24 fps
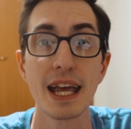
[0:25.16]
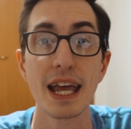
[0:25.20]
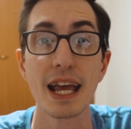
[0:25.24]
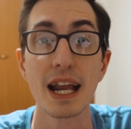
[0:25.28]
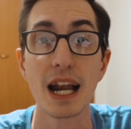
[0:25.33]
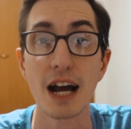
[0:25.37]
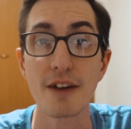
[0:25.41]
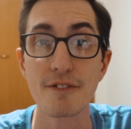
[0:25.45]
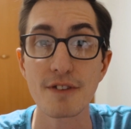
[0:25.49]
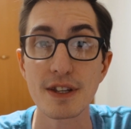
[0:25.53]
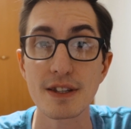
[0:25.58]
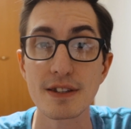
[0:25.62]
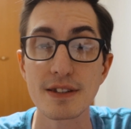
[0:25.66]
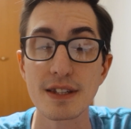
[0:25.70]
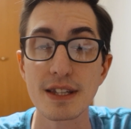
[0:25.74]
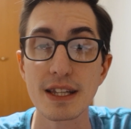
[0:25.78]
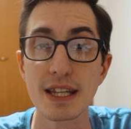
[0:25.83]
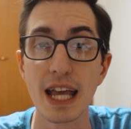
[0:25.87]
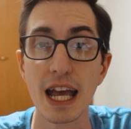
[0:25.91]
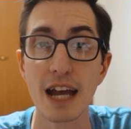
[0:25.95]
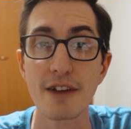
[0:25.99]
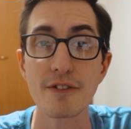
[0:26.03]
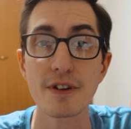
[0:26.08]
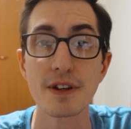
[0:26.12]
And
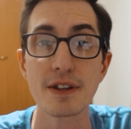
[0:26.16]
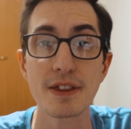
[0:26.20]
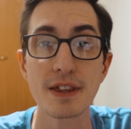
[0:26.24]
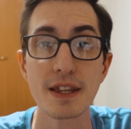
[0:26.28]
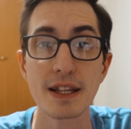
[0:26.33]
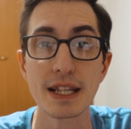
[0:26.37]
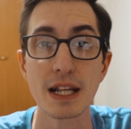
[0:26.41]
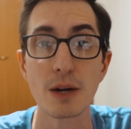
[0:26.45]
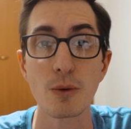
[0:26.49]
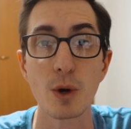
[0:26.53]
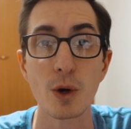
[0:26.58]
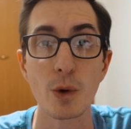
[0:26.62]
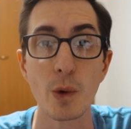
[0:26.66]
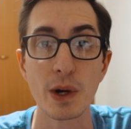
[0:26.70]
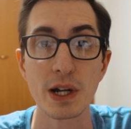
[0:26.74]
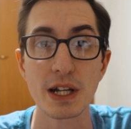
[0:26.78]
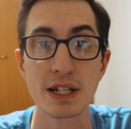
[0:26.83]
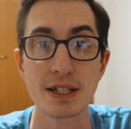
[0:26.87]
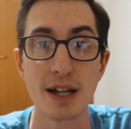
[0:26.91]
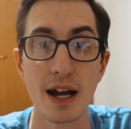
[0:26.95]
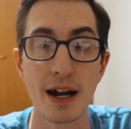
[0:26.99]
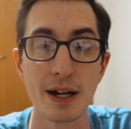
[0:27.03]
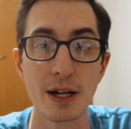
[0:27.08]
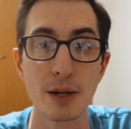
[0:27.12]
obviously everything that we're going
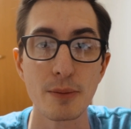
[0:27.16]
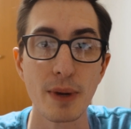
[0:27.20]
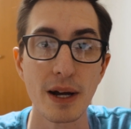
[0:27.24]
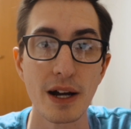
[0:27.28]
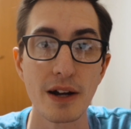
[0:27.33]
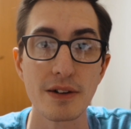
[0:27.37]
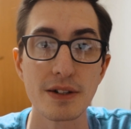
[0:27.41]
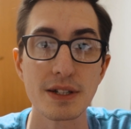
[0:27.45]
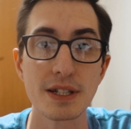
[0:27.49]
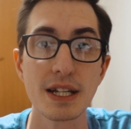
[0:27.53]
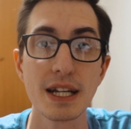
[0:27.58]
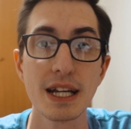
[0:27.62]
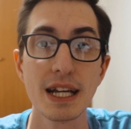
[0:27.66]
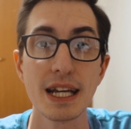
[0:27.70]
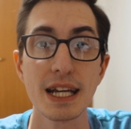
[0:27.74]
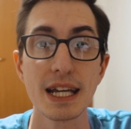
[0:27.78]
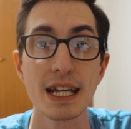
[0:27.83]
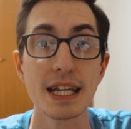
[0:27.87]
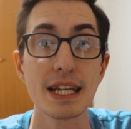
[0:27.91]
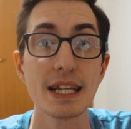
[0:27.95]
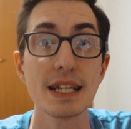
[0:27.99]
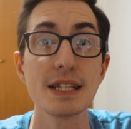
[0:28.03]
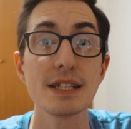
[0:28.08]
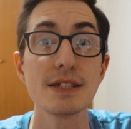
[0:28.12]
to talk about
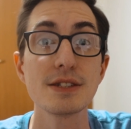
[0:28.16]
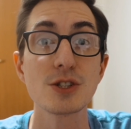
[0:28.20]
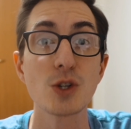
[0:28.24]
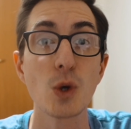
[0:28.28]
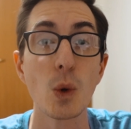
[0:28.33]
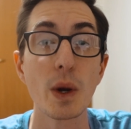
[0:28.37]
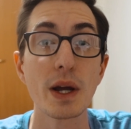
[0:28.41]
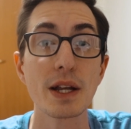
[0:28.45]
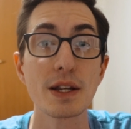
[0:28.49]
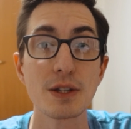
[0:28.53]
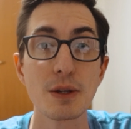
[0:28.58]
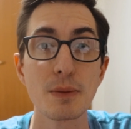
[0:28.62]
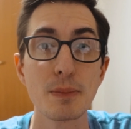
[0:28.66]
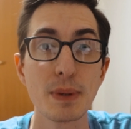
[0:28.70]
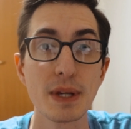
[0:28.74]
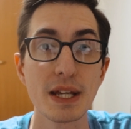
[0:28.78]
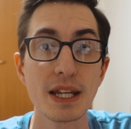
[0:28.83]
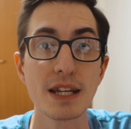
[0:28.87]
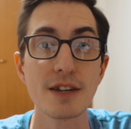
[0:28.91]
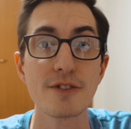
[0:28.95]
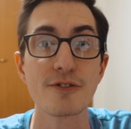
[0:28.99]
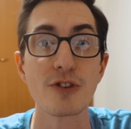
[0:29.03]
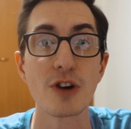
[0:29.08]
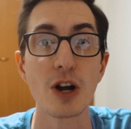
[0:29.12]
is going to
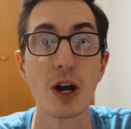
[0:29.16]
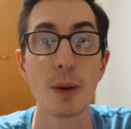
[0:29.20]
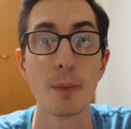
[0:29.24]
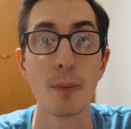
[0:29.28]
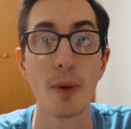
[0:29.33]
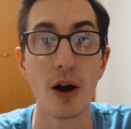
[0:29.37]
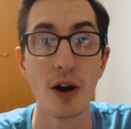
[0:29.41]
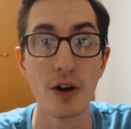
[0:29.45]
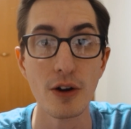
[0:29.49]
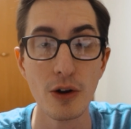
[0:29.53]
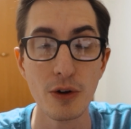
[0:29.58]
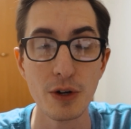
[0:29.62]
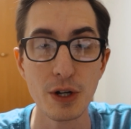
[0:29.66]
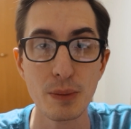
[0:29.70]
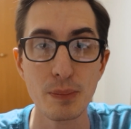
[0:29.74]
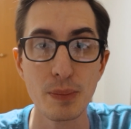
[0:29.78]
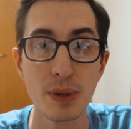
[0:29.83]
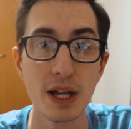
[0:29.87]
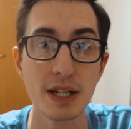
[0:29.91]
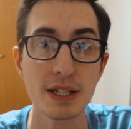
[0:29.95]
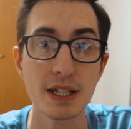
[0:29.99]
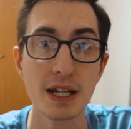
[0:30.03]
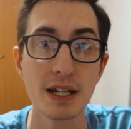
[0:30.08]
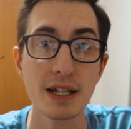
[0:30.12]
be from our own
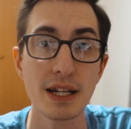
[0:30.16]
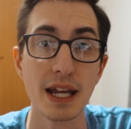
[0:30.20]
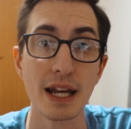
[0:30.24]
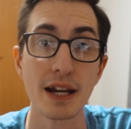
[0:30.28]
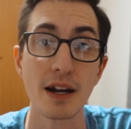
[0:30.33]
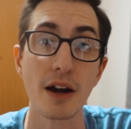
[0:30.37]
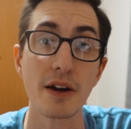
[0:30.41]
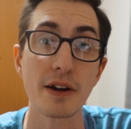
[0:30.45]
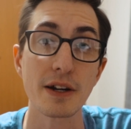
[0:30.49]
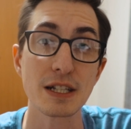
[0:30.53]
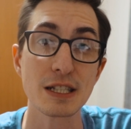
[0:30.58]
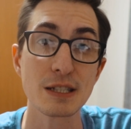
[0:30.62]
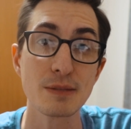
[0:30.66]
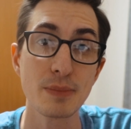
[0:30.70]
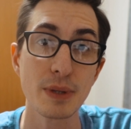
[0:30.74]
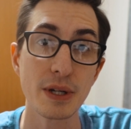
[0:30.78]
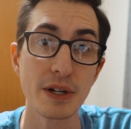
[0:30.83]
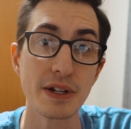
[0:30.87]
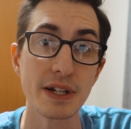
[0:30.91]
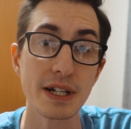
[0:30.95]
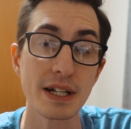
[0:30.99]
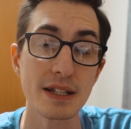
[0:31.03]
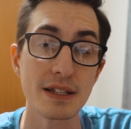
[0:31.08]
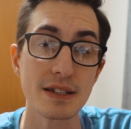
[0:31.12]
opinion and our
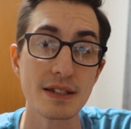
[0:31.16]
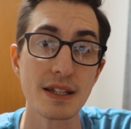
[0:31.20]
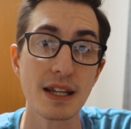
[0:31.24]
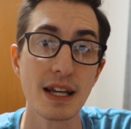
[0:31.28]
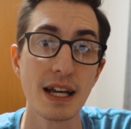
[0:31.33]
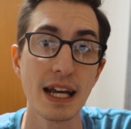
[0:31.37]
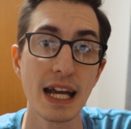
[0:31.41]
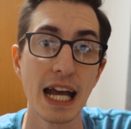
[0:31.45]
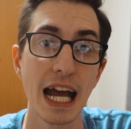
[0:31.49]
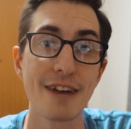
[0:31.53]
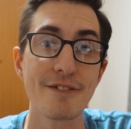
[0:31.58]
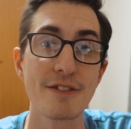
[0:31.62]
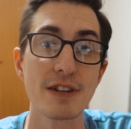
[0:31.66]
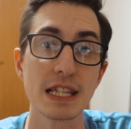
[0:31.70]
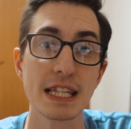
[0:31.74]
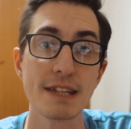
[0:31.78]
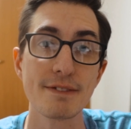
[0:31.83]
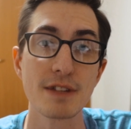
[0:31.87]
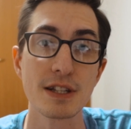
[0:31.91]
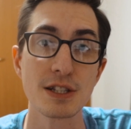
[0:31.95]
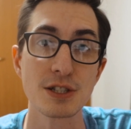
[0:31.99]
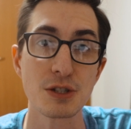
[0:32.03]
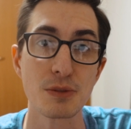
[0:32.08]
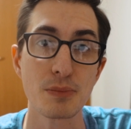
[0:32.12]
experience having
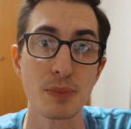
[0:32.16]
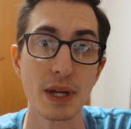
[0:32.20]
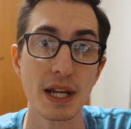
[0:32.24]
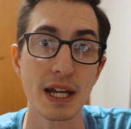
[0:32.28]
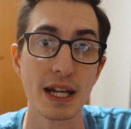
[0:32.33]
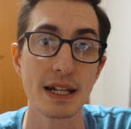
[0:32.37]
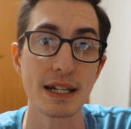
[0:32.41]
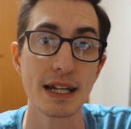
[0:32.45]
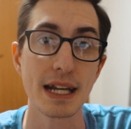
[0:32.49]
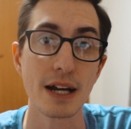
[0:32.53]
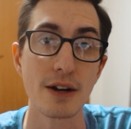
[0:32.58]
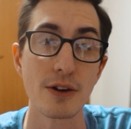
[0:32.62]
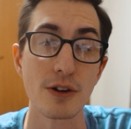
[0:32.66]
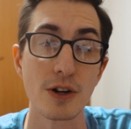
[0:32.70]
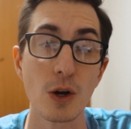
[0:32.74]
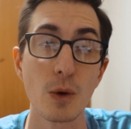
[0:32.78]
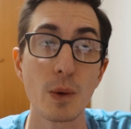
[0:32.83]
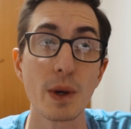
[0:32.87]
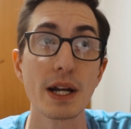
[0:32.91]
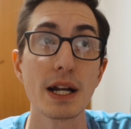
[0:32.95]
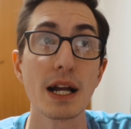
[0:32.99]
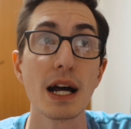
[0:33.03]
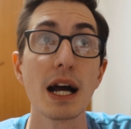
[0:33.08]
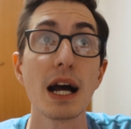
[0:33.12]
lived in Japan now
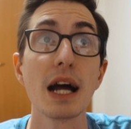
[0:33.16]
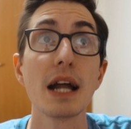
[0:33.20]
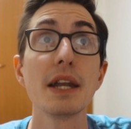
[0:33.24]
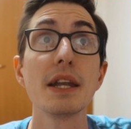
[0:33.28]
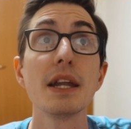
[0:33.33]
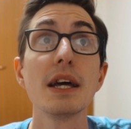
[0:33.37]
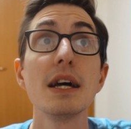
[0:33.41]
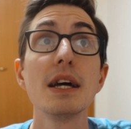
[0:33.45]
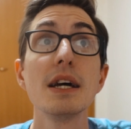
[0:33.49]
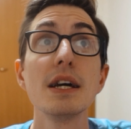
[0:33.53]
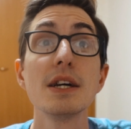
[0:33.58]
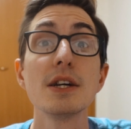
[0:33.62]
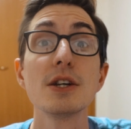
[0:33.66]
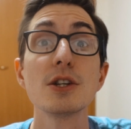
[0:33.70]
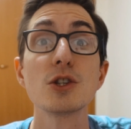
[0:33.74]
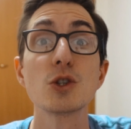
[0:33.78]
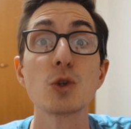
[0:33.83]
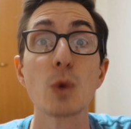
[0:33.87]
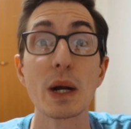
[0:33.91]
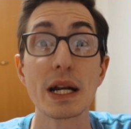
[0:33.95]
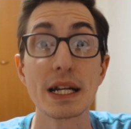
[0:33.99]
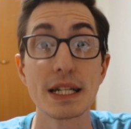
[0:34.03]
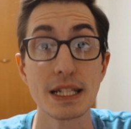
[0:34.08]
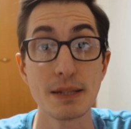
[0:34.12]
going on
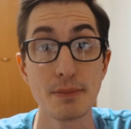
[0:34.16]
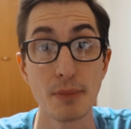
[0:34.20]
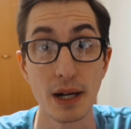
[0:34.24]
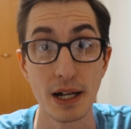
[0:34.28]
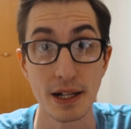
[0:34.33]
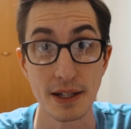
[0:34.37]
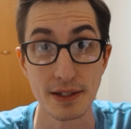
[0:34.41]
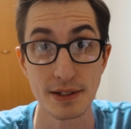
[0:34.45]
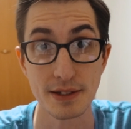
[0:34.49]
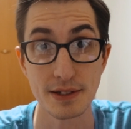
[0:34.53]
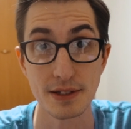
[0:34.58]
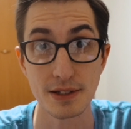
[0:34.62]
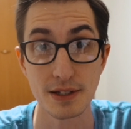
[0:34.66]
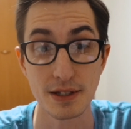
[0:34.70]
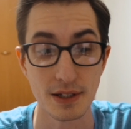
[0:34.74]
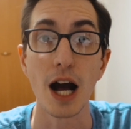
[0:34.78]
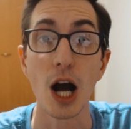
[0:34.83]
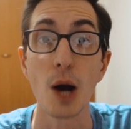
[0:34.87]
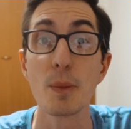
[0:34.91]
20 months.